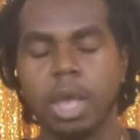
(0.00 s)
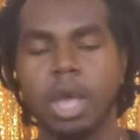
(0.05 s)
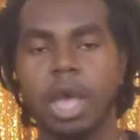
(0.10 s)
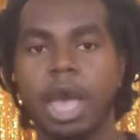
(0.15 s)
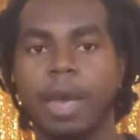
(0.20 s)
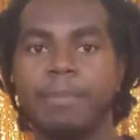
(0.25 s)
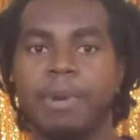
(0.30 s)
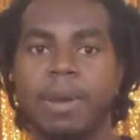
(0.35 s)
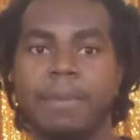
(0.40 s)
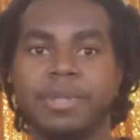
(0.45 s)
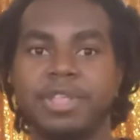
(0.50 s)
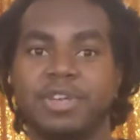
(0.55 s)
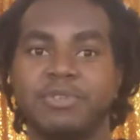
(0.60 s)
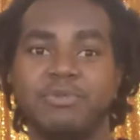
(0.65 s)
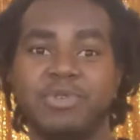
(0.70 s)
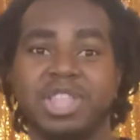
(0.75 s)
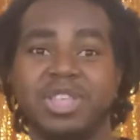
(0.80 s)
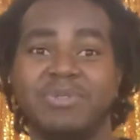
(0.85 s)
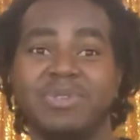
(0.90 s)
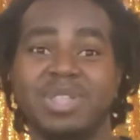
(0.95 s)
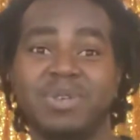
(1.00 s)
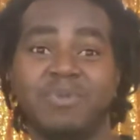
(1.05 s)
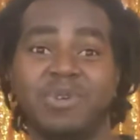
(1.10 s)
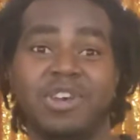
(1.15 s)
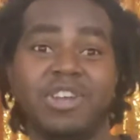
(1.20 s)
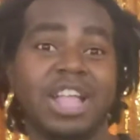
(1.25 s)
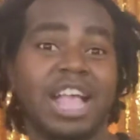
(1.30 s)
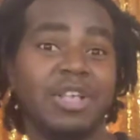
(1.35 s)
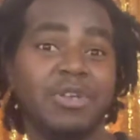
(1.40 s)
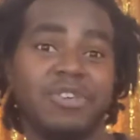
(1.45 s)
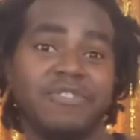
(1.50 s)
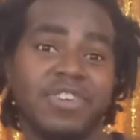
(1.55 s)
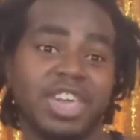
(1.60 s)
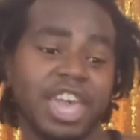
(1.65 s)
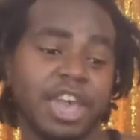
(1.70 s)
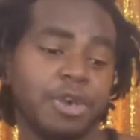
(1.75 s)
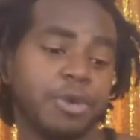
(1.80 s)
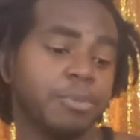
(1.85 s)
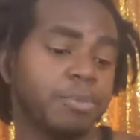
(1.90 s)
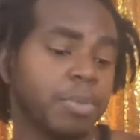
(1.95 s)
I thought it looked really, really weird. I don't even
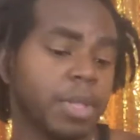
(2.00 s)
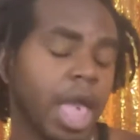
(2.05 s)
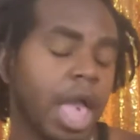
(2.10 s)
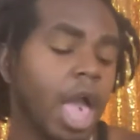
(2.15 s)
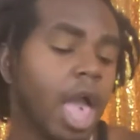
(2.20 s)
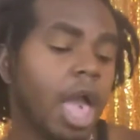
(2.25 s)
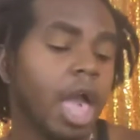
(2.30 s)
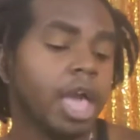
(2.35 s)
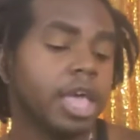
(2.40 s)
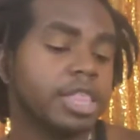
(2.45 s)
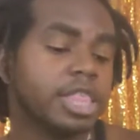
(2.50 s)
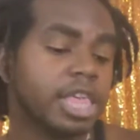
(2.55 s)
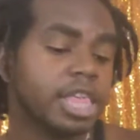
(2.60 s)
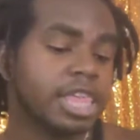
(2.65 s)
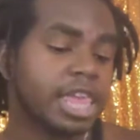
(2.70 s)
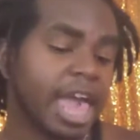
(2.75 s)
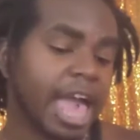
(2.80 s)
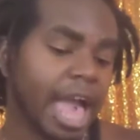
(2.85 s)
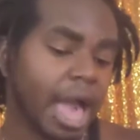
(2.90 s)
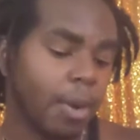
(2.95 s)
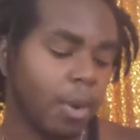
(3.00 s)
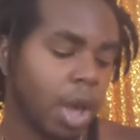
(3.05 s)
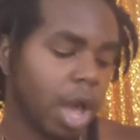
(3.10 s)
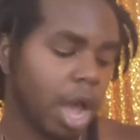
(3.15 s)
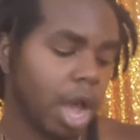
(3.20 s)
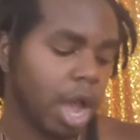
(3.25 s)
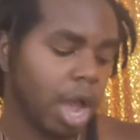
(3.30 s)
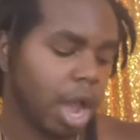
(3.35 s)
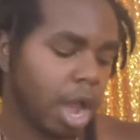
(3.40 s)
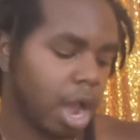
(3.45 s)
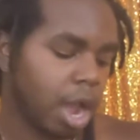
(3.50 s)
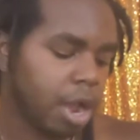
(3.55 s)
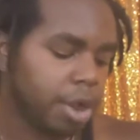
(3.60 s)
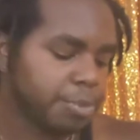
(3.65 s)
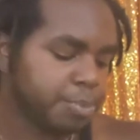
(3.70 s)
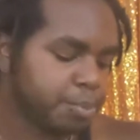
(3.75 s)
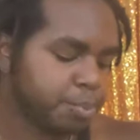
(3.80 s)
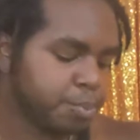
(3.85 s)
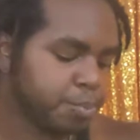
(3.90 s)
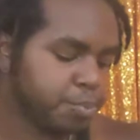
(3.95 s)
care. The Tower.
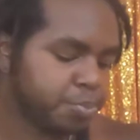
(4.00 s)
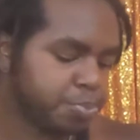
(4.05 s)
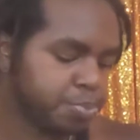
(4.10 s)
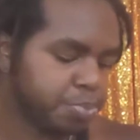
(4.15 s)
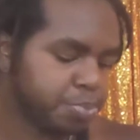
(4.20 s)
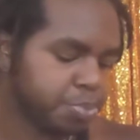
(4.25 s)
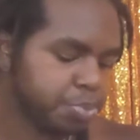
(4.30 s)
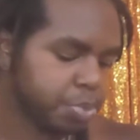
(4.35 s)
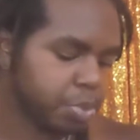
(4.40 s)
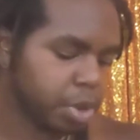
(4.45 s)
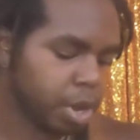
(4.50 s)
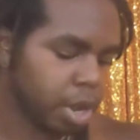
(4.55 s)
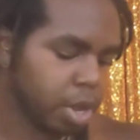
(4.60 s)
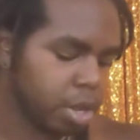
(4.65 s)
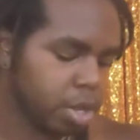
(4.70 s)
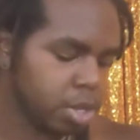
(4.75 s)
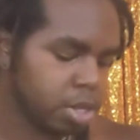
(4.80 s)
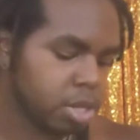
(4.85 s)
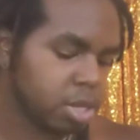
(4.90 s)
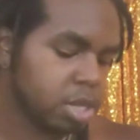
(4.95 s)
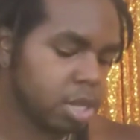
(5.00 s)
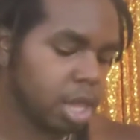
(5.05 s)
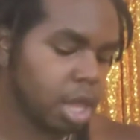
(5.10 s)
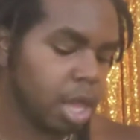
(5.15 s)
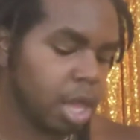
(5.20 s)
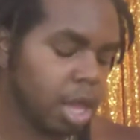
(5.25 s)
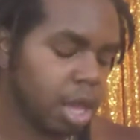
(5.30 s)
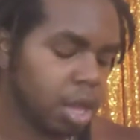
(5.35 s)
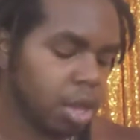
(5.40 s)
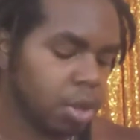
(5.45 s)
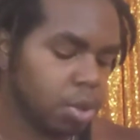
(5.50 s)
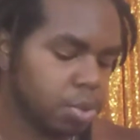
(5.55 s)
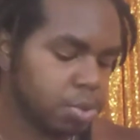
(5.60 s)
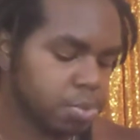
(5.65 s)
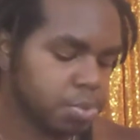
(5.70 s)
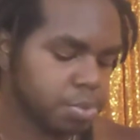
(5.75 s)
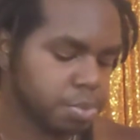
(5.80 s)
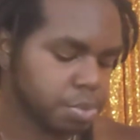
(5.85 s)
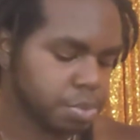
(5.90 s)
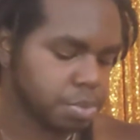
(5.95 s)
So,
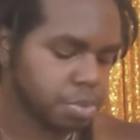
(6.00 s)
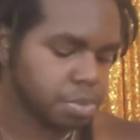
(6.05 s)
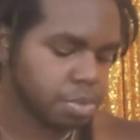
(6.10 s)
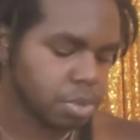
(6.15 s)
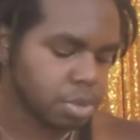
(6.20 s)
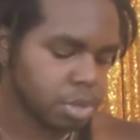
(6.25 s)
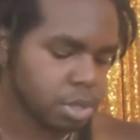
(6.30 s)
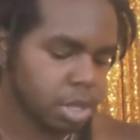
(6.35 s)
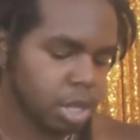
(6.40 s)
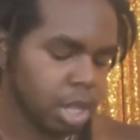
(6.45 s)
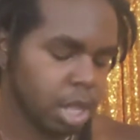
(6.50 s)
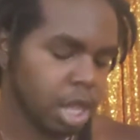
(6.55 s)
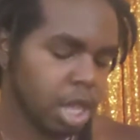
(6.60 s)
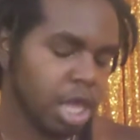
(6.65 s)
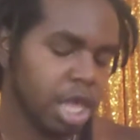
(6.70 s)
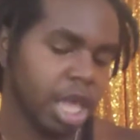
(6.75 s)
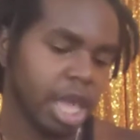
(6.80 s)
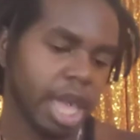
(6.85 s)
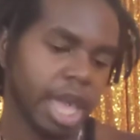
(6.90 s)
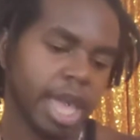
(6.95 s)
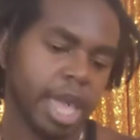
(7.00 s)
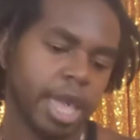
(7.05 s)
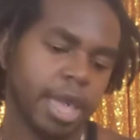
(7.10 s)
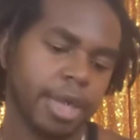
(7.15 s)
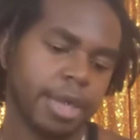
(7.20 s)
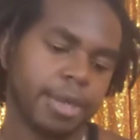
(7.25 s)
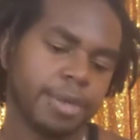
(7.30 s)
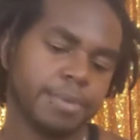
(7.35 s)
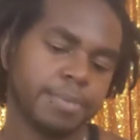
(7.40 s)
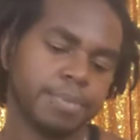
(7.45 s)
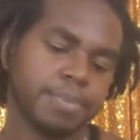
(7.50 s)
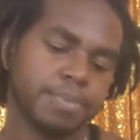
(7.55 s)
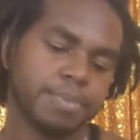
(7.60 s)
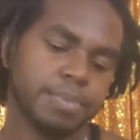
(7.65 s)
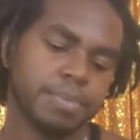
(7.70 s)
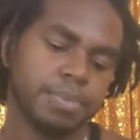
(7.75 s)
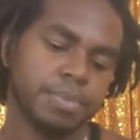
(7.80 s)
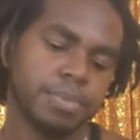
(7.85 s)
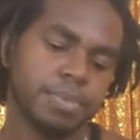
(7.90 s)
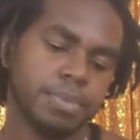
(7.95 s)
yeah.
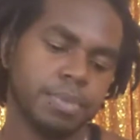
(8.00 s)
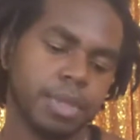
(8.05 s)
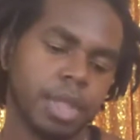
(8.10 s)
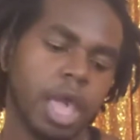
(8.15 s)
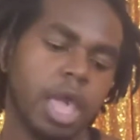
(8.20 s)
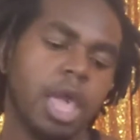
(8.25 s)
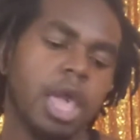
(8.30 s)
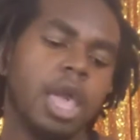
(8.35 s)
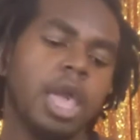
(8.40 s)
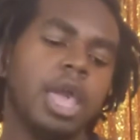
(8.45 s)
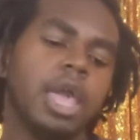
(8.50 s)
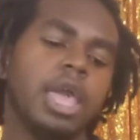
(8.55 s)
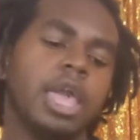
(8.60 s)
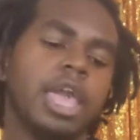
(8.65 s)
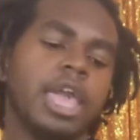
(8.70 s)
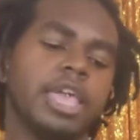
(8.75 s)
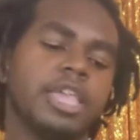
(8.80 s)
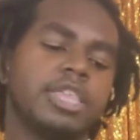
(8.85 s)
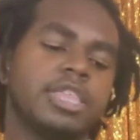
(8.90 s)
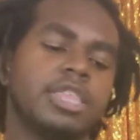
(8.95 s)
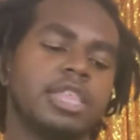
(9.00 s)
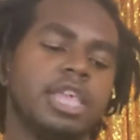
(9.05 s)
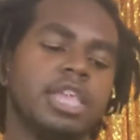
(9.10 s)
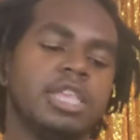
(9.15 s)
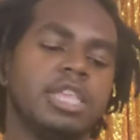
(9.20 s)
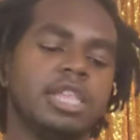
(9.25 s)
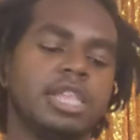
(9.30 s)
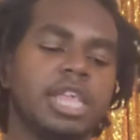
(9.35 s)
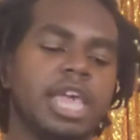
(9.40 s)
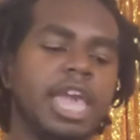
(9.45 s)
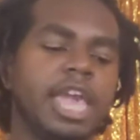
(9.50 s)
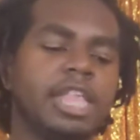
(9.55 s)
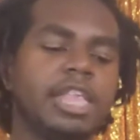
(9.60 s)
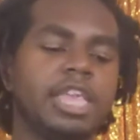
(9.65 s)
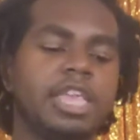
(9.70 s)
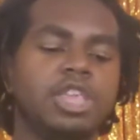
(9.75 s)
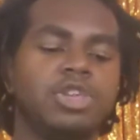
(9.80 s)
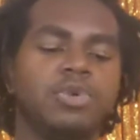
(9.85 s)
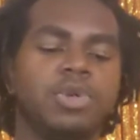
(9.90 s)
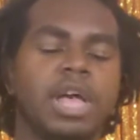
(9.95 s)
This is the
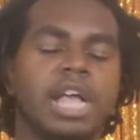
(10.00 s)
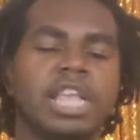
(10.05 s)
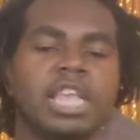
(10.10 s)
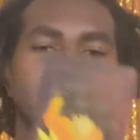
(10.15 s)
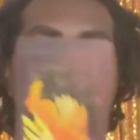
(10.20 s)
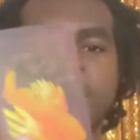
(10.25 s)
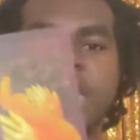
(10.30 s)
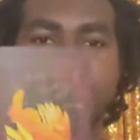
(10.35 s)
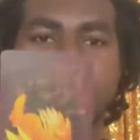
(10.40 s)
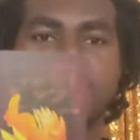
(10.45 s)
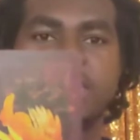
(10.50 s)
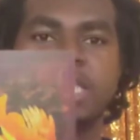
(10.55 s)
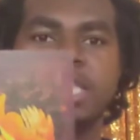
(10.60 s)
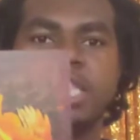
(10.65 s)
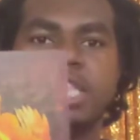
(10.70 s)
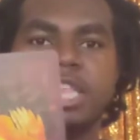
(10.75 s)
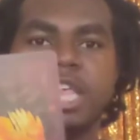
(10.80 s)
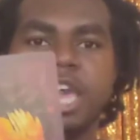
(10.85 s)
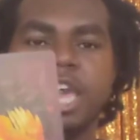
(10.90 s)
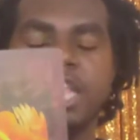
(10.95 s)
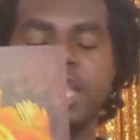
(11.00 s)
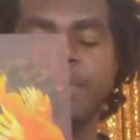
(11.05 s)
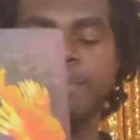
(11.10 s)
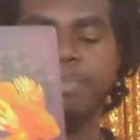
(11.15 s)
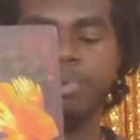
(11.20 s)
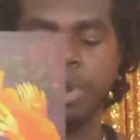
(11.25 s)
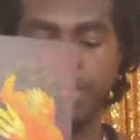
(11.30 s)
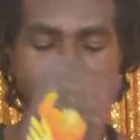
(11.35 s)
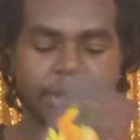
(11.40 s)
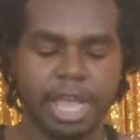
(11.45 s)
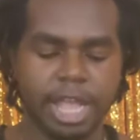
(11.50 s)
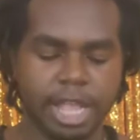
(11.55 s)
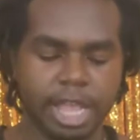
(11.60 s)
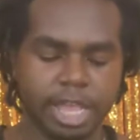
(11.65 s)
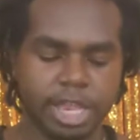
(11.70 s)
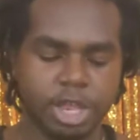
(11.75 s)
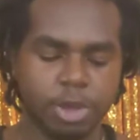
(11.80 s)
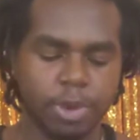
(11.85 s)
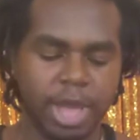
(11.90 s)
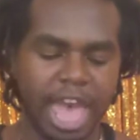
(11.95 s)
ending to a lot of things. This is like an abrupt ending.
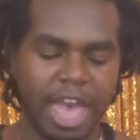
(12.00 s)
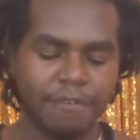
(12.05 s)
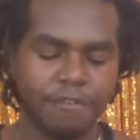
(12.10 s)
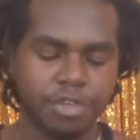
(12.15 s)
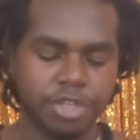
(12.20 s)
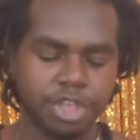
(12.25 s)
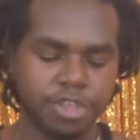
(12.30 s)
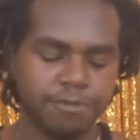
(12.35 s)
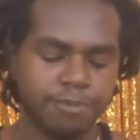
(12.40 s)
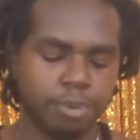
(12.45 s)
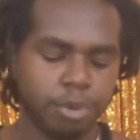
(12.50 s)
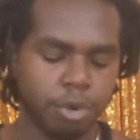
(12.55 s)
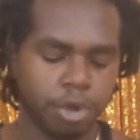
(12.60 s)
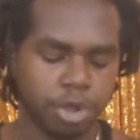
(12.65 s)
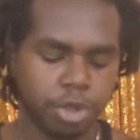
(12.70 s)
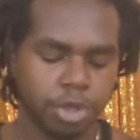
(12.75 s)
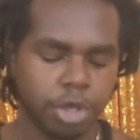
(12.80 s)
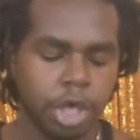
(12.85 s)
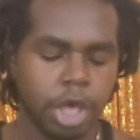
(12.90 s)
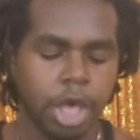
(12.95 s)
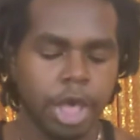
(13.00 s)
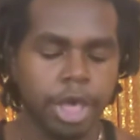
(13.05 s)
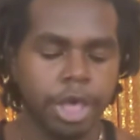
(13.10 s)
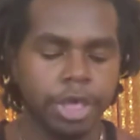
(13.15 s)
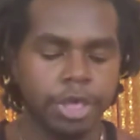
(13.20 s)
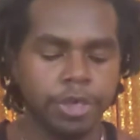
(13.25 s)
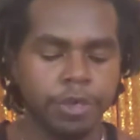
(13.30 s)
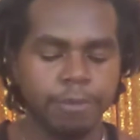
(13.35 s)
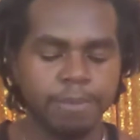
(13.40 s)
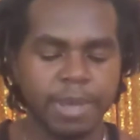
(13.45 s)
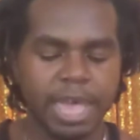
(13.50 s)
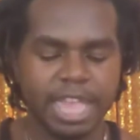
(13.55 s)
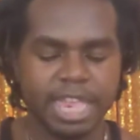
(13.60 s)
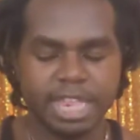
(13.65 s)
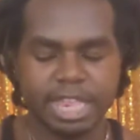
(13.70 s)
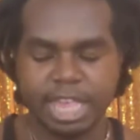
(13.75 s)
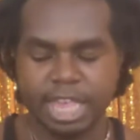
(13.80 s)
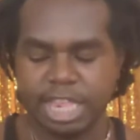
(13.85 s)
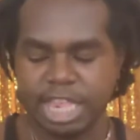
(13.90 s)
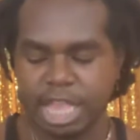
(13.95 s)
So, after this portal, you may
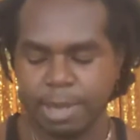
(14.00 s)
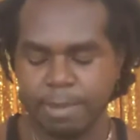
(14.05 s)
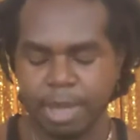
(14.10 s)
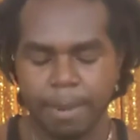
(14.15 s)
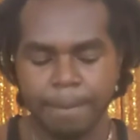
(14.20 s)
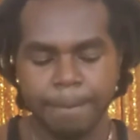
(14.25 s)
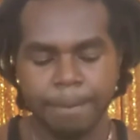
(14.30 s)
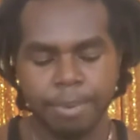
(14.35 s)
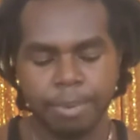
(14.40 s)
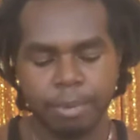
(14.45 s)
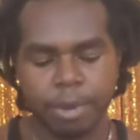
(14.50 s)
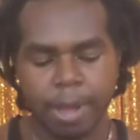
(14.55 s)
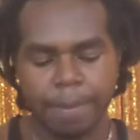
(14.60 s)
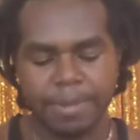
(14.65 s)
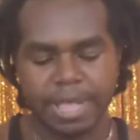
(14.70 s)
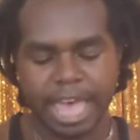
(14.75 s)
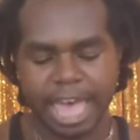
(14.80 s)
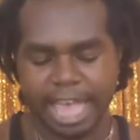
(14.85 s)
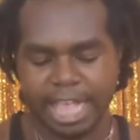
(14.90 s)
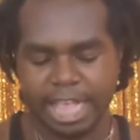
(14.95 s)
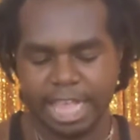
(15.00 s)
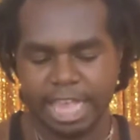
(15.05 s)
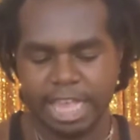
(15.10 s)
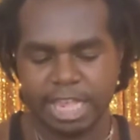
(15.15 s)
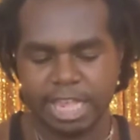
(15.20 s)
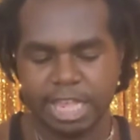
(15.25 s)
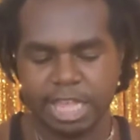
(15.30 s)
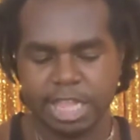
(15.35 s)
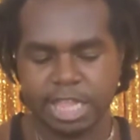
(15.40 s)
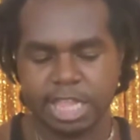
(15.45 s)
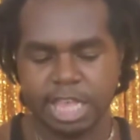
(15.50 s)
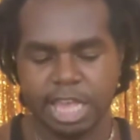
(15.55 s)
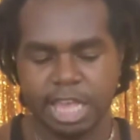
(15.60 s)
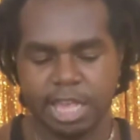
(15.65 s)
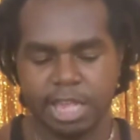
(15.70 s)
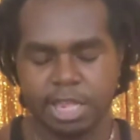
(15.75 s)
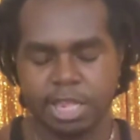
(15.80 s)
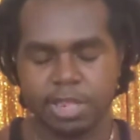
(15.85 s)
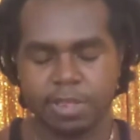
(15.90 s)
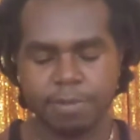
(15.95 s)
see some abrupt endings to
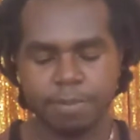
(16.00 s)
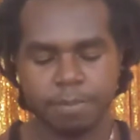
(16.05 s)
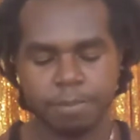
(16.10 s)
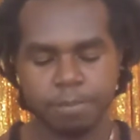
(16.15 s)
things.